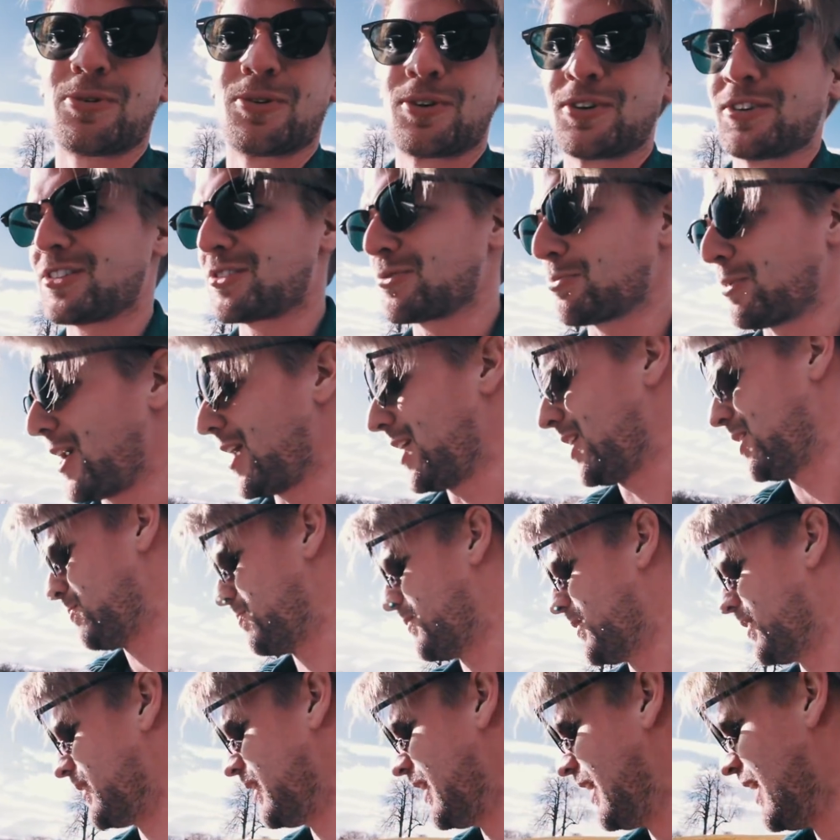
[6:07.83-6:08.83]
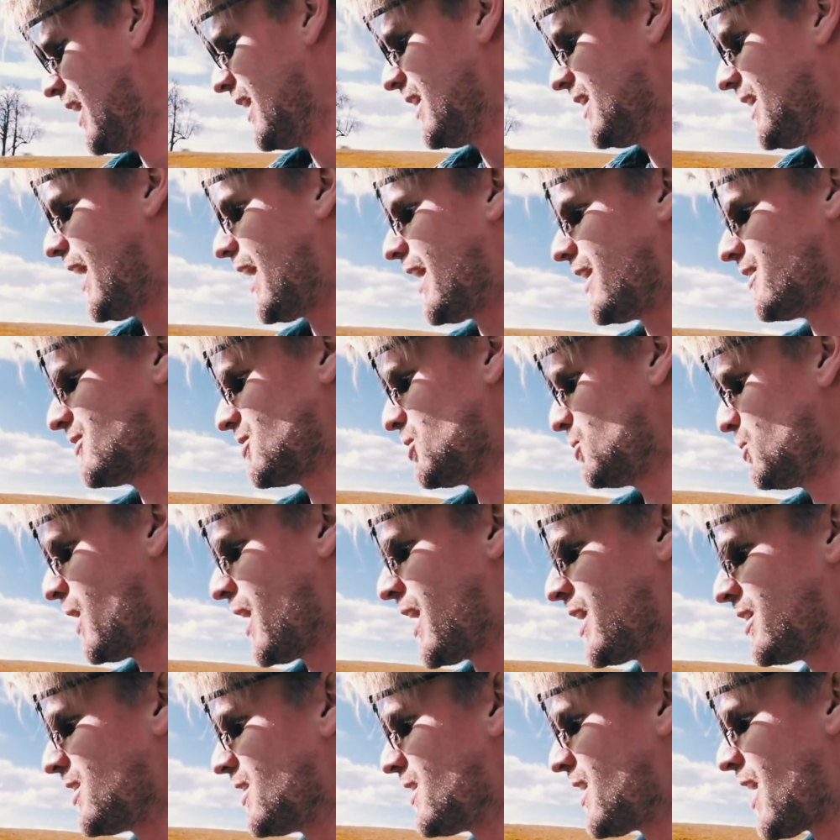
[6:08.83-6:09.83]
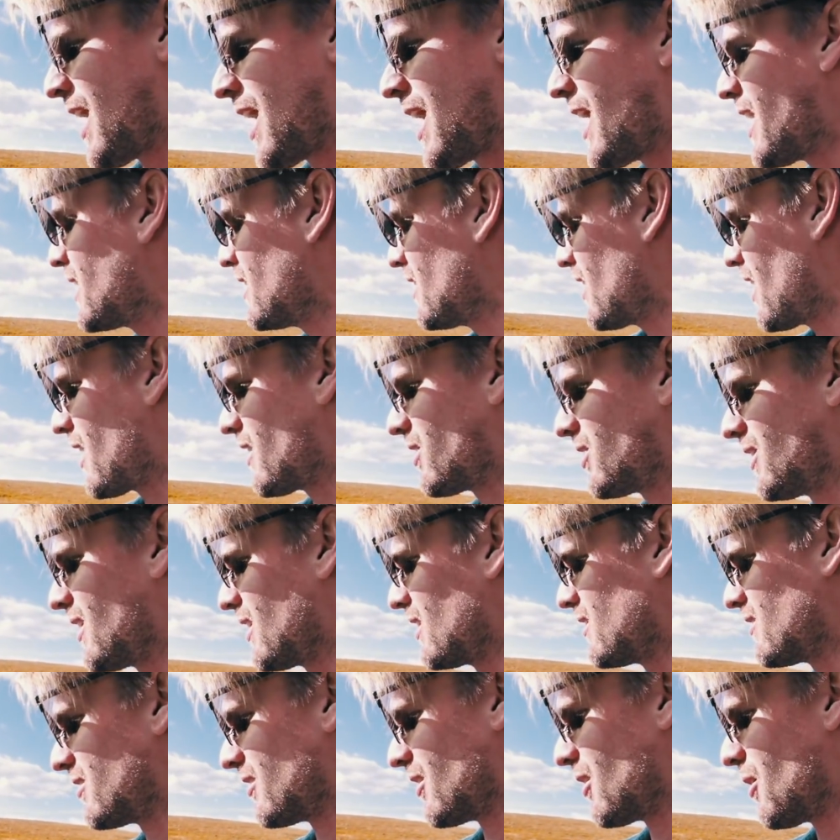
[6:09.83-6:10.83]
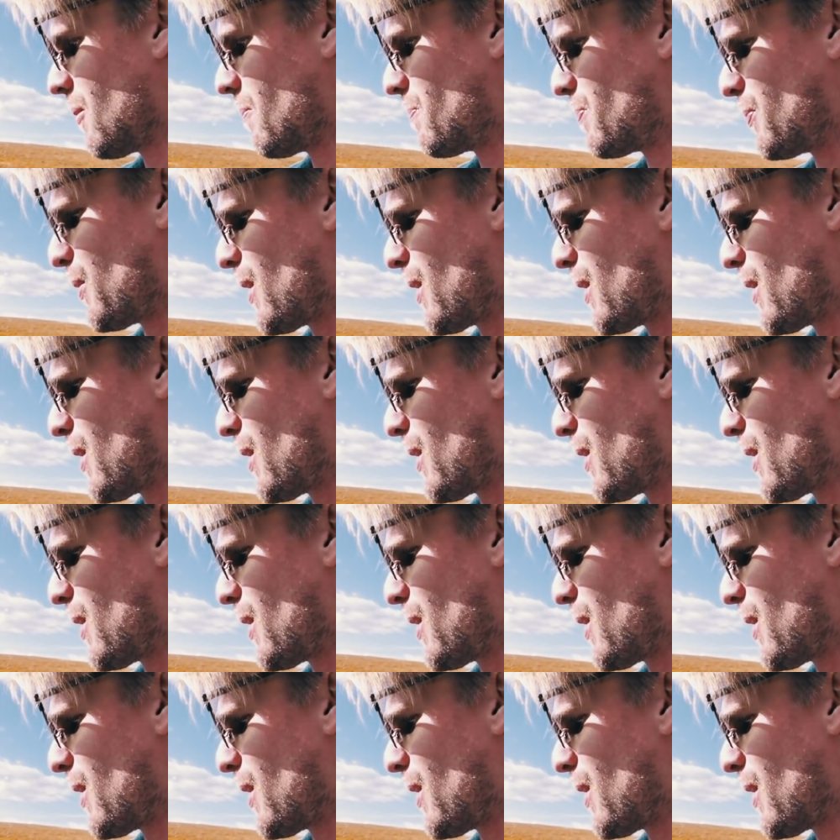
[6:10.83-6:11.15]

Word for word: board as well, but yeah, $299. I think it's a good